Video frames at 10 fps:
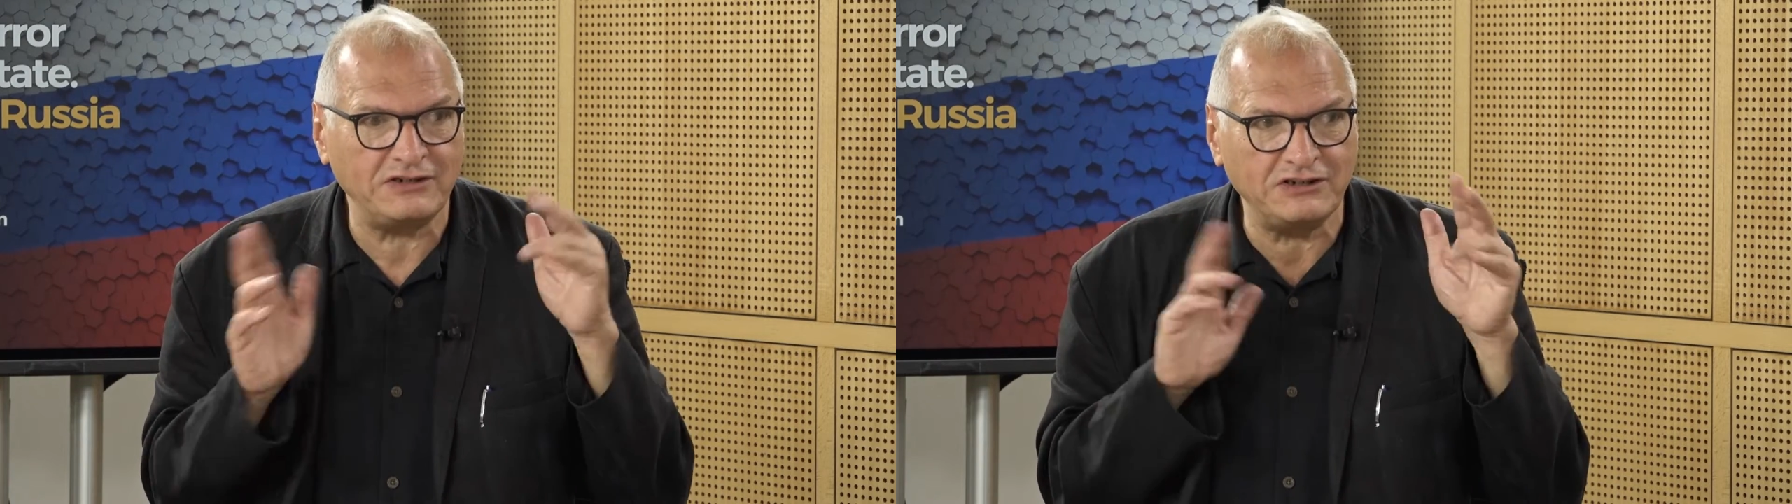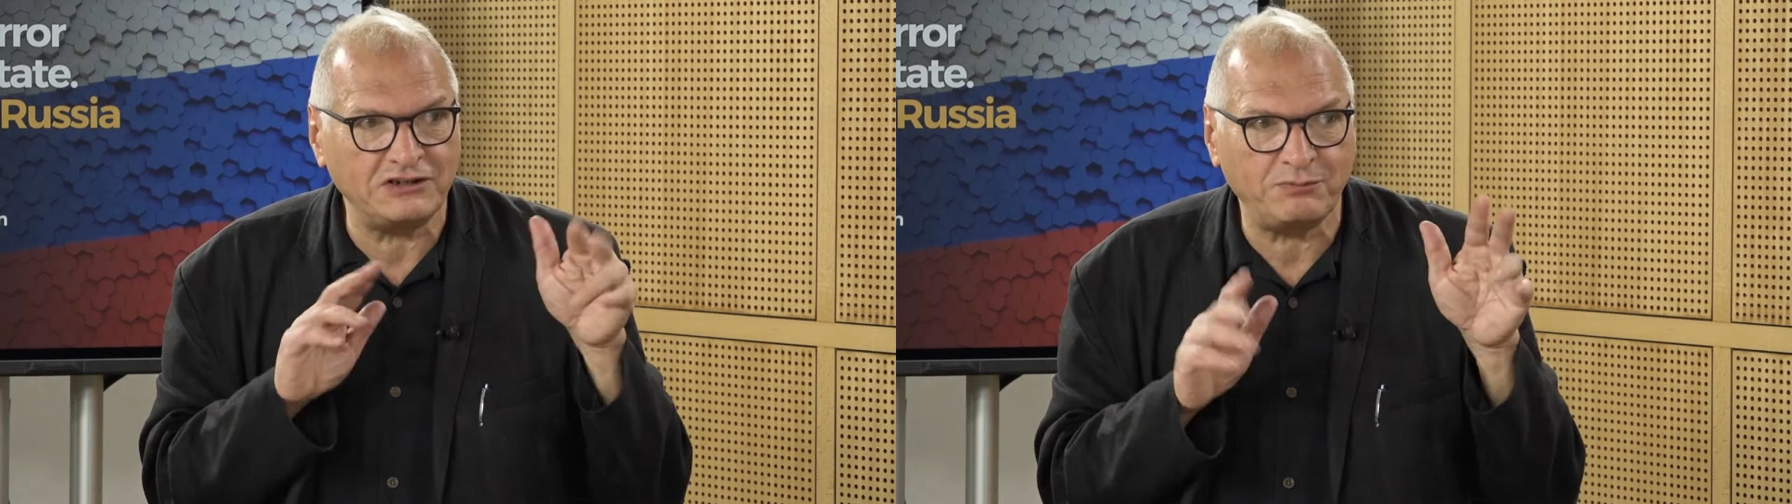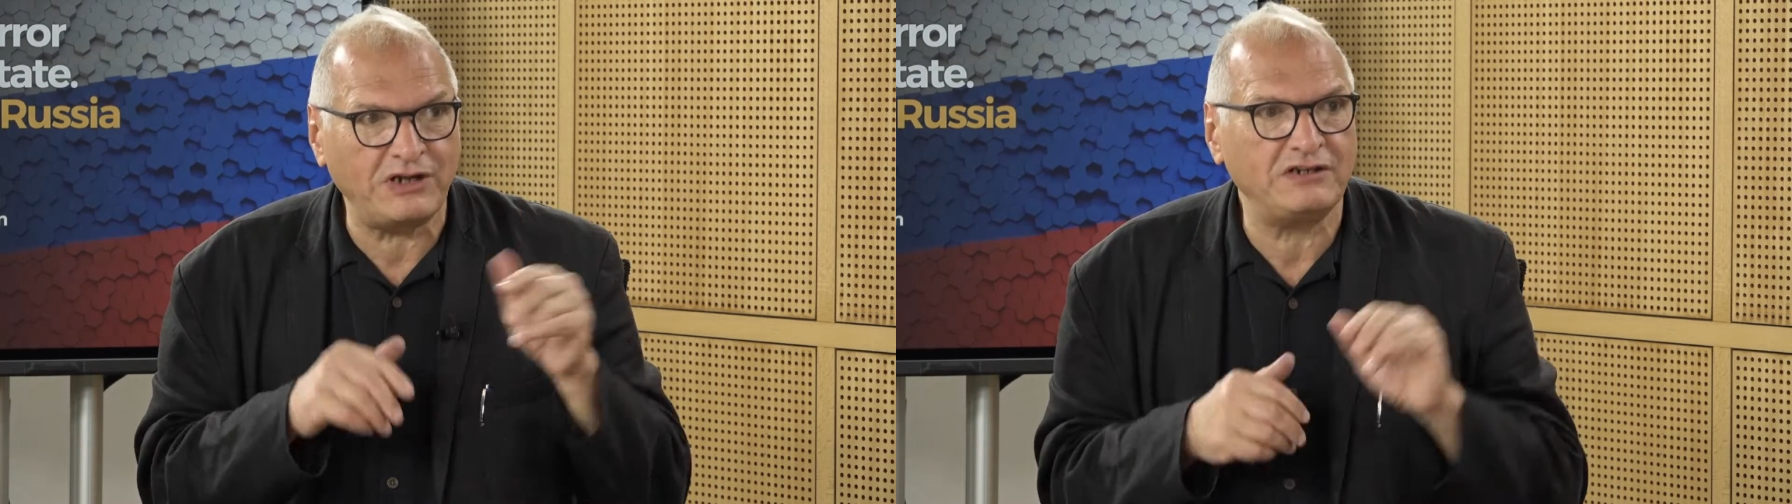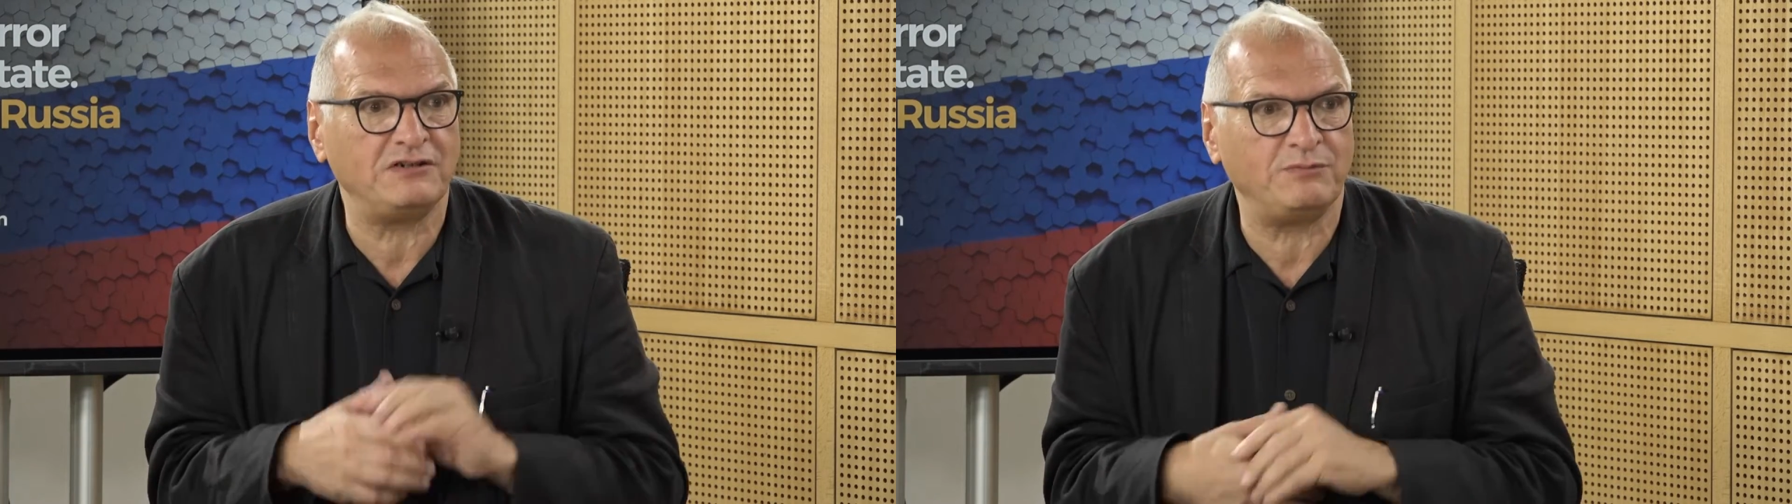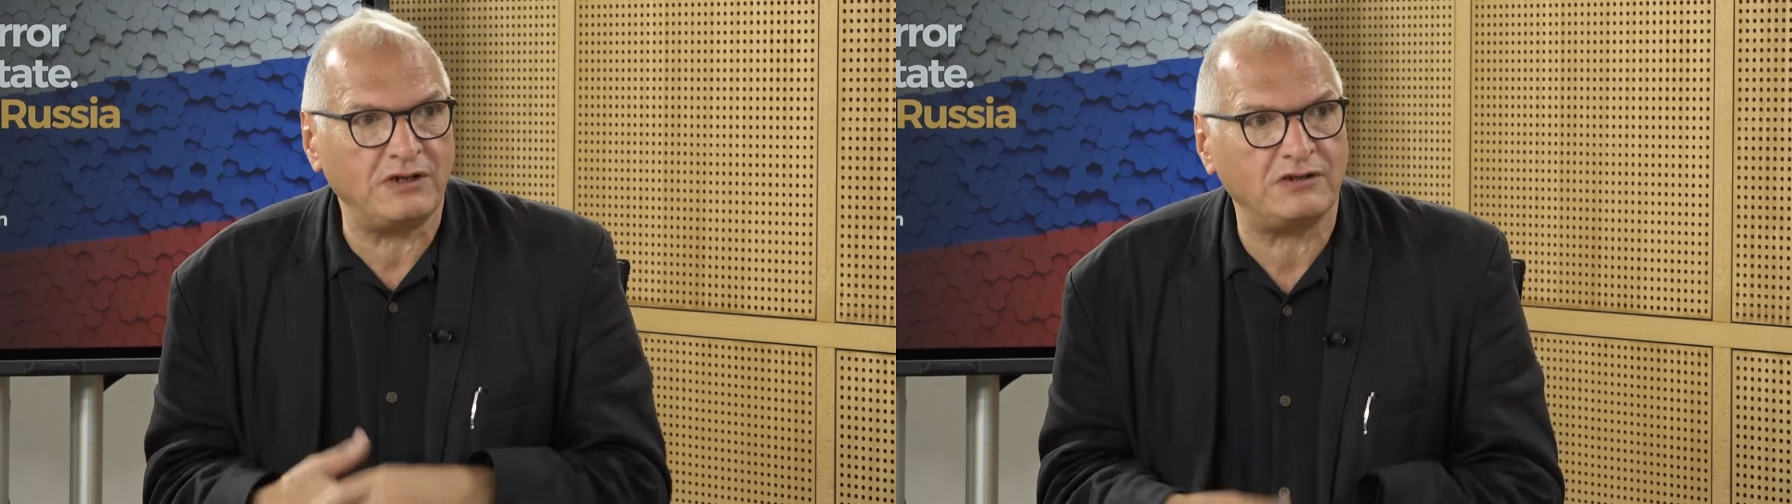
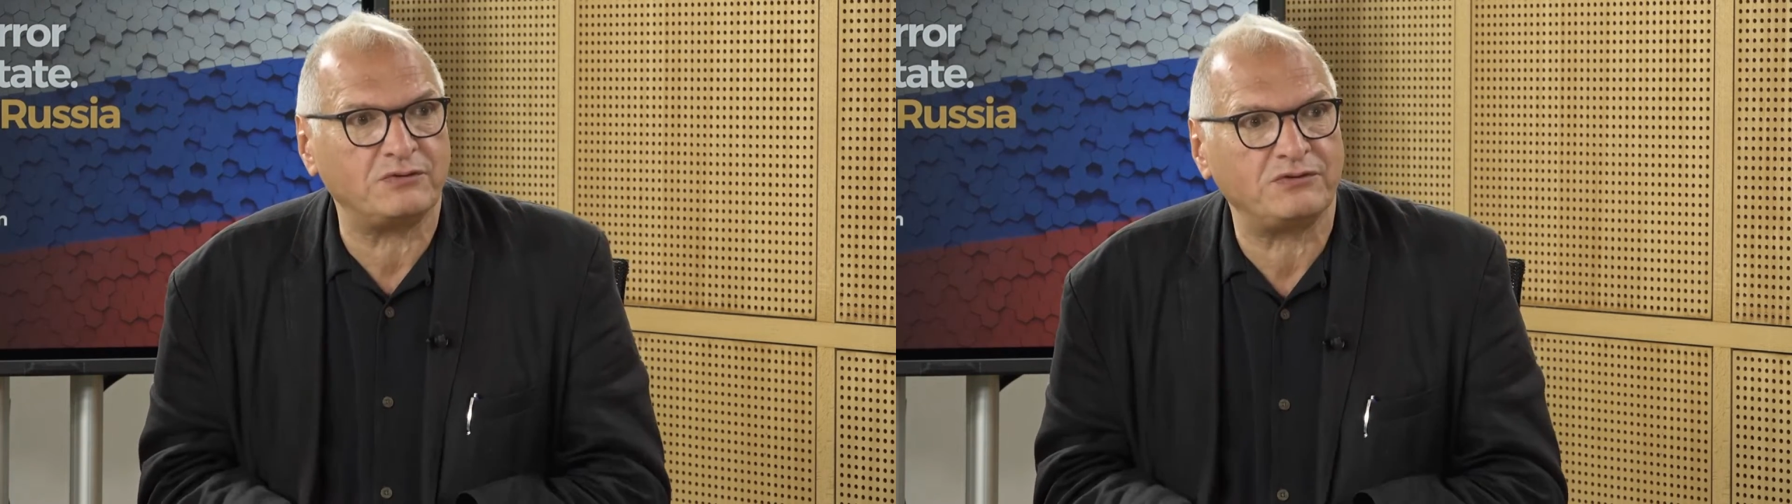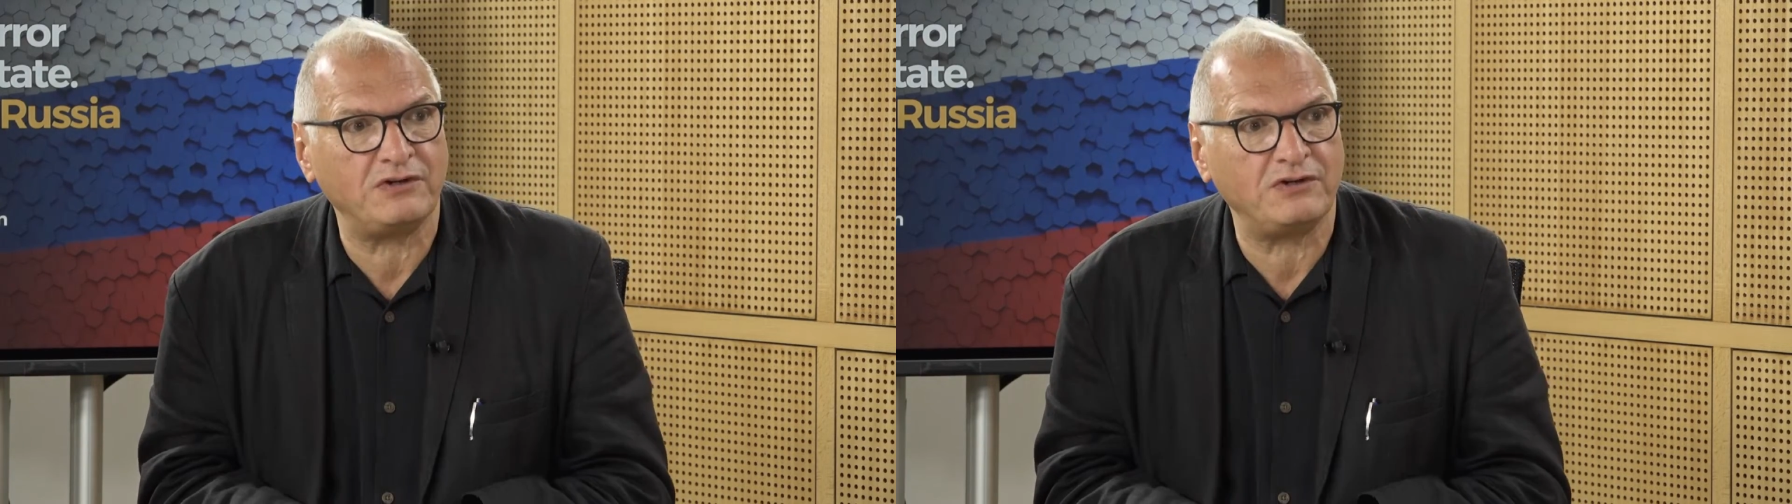independent Belarus.